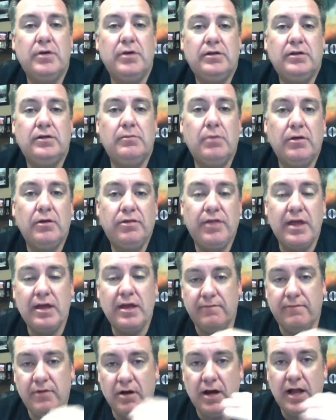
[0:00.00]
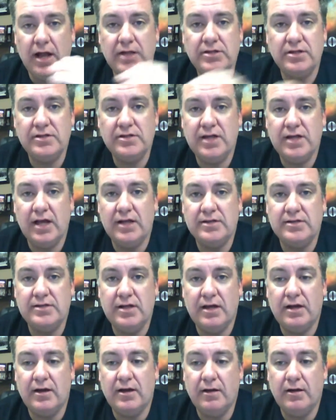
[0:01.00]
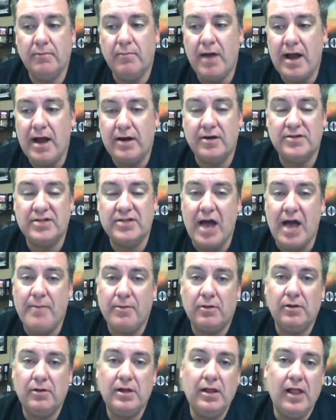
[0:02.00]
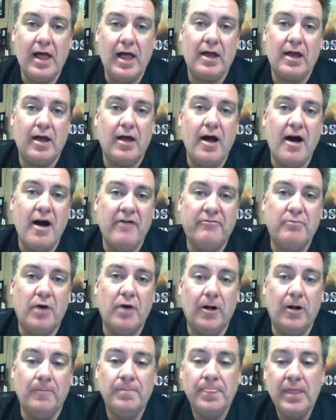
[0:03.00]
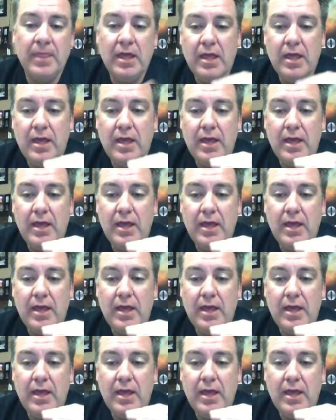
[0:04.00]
But, but think of your edges as uh, microscopically like a golf ball.